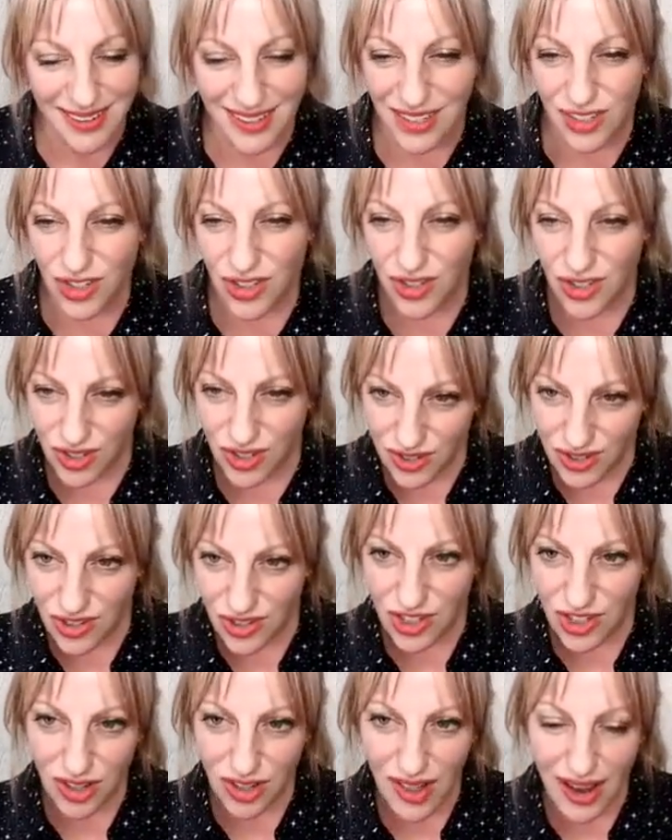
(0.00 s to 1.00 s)
The
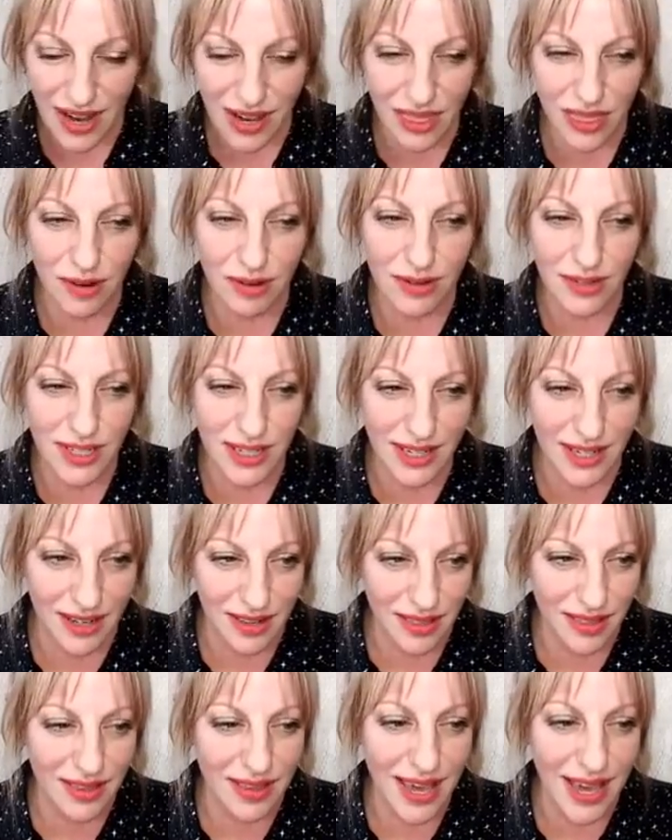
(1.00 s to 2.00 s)
July
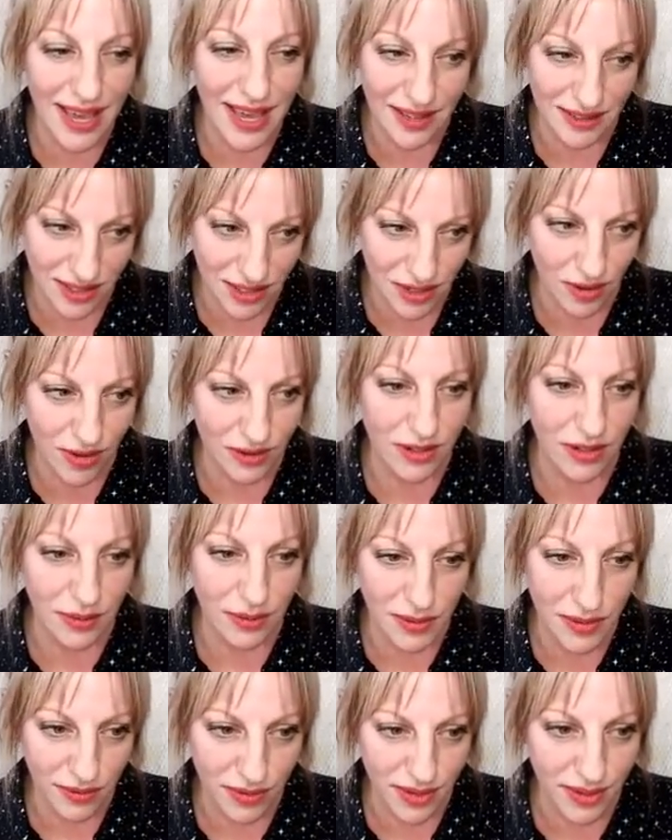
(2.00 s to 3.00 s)
13th Cancer
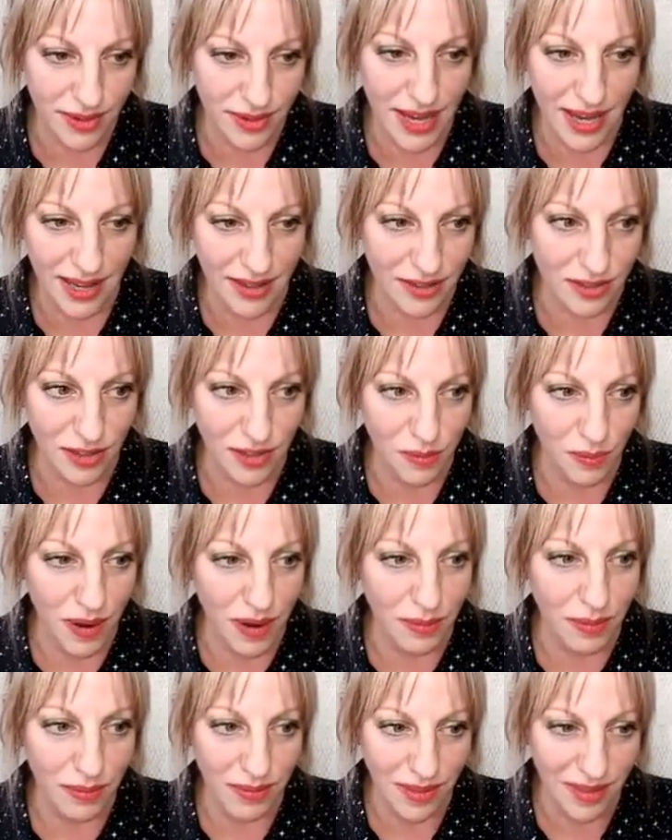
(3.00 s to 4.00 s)
eclipse for you Cancers
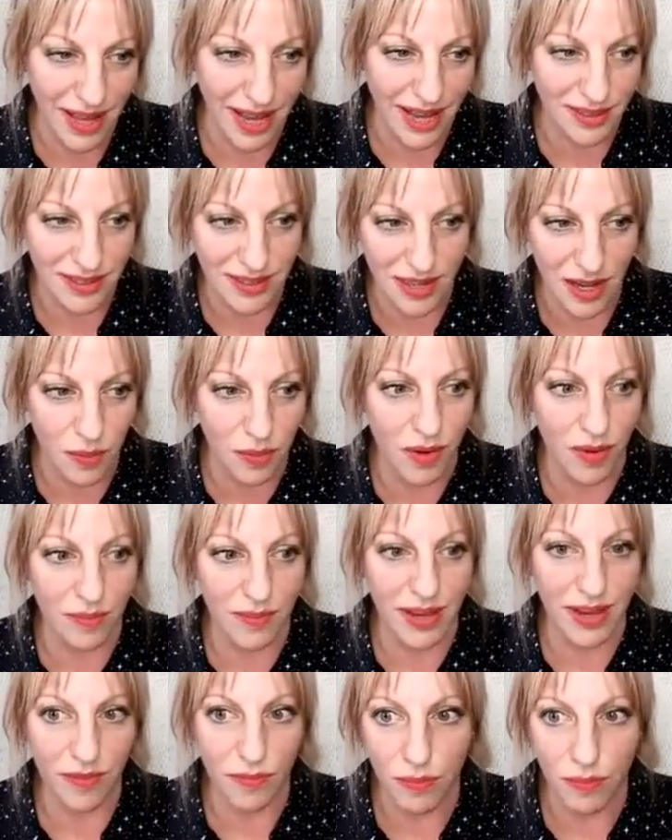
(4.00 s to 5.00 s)
probably last summer
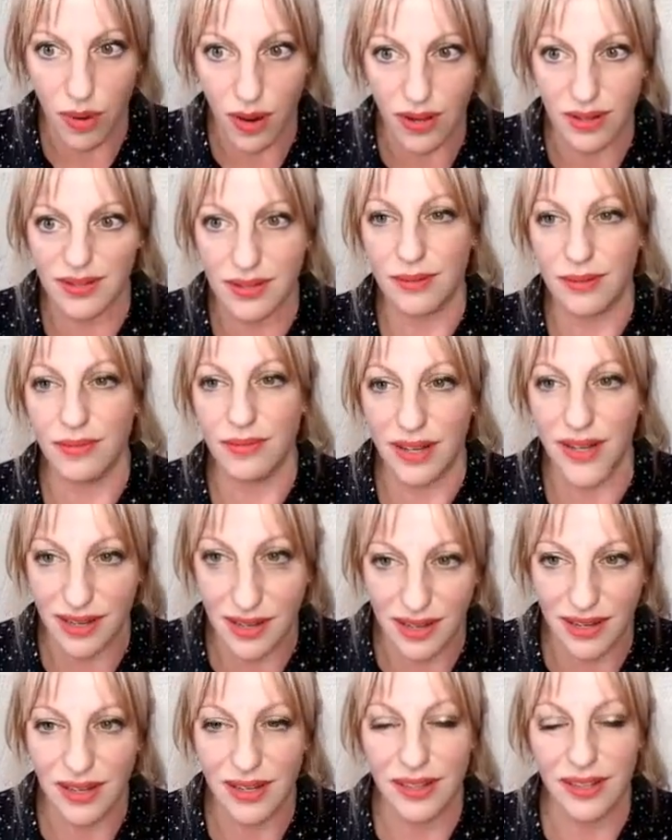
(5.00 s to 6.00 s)
may have brought some
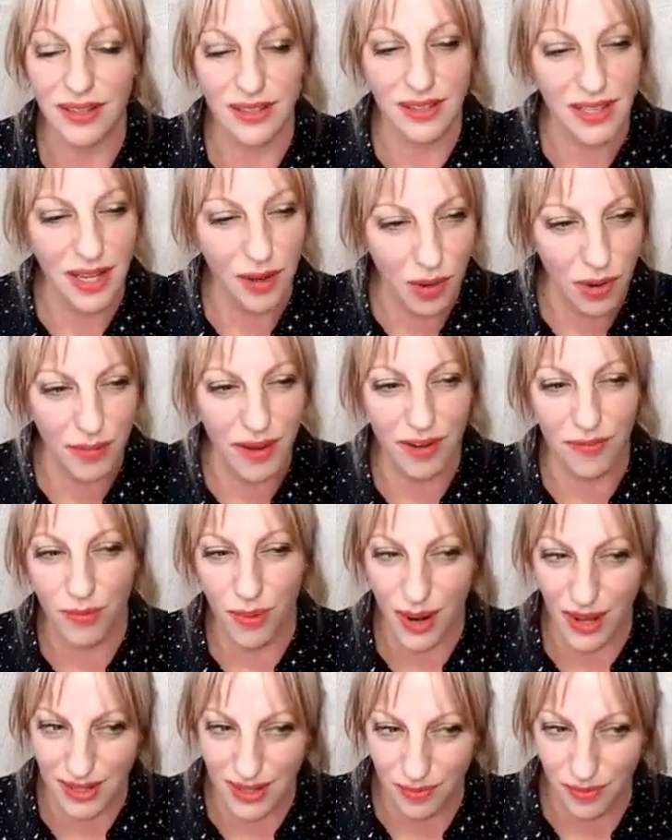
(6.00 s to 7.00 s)
the summer may have
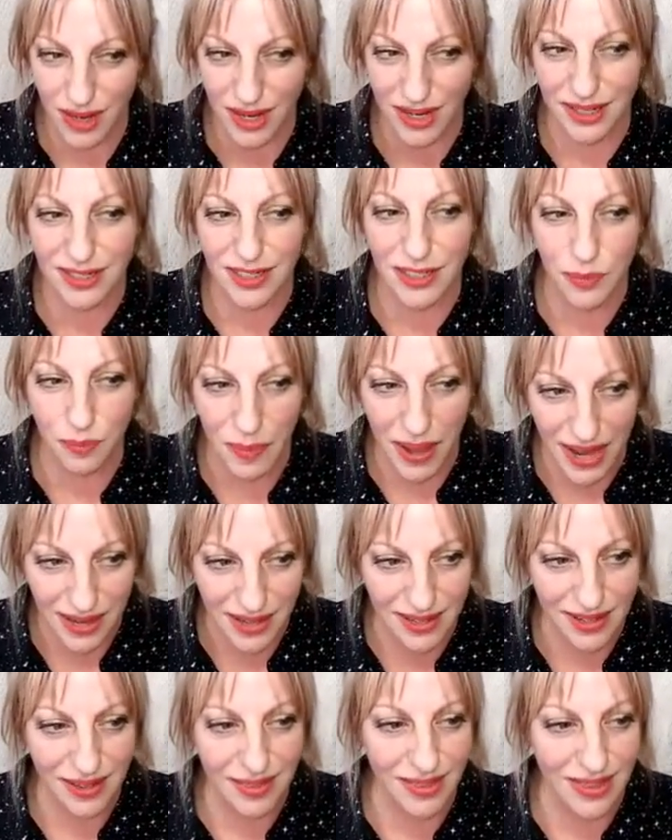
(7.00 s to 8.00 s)
brought some
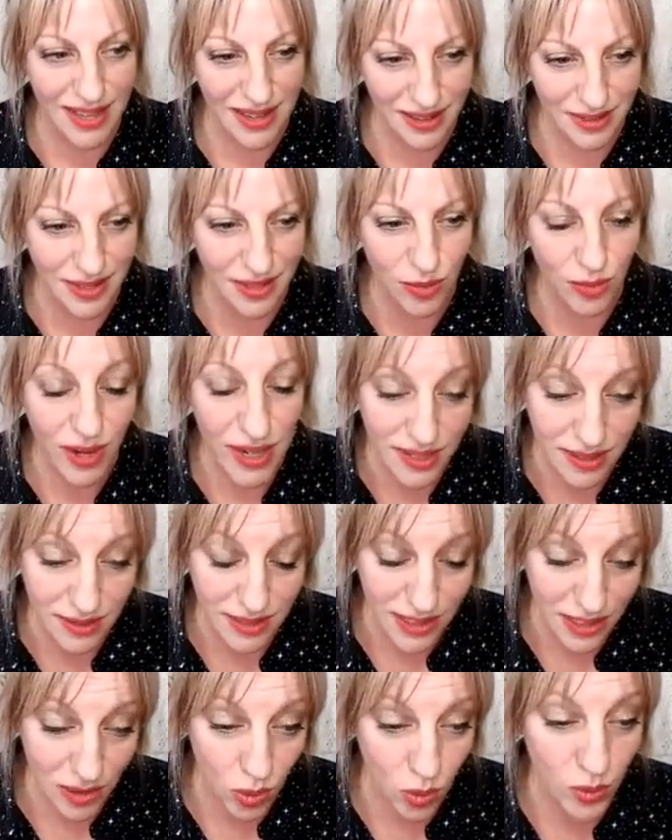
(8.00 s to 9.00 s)
unexpected things that you had to
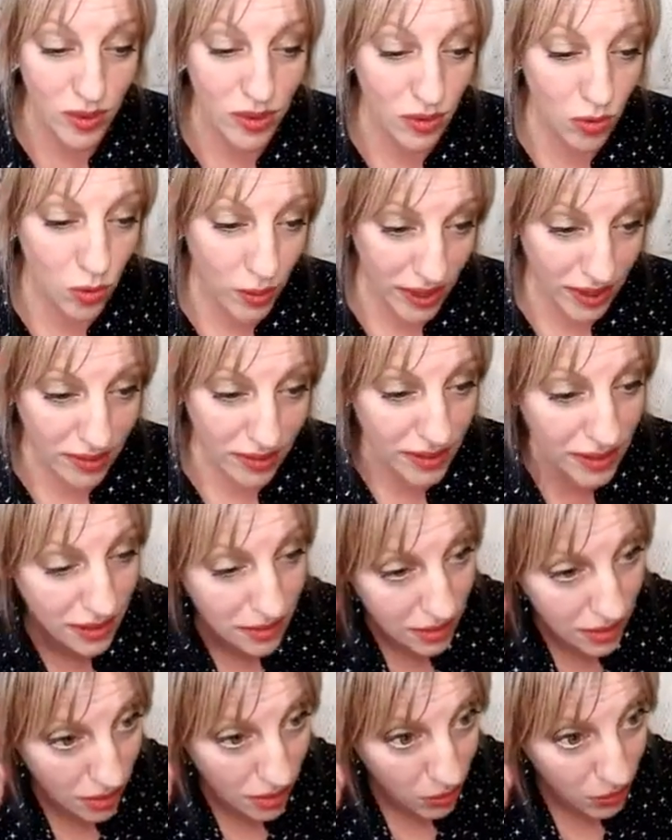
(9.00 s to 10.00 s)
deal with
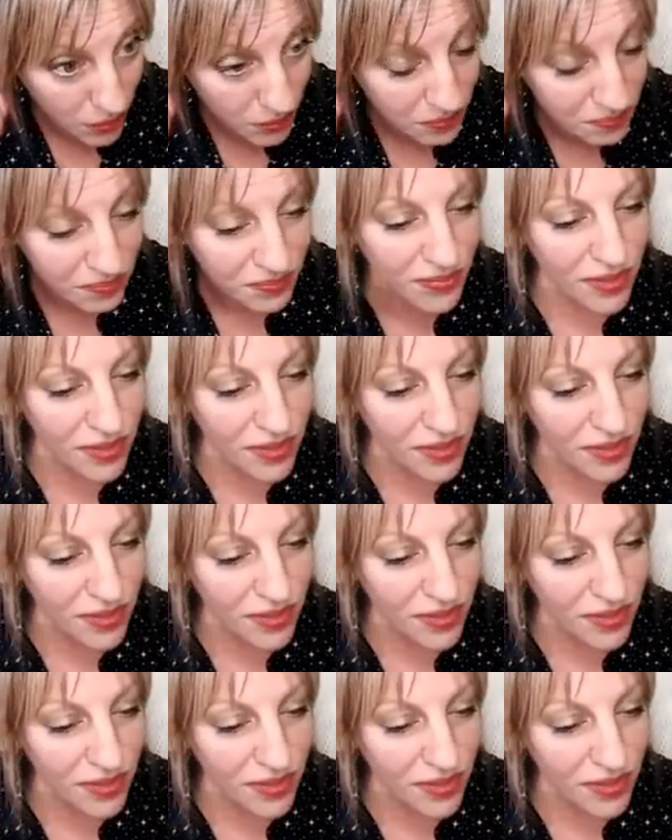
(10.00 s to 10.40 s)
quickly, though.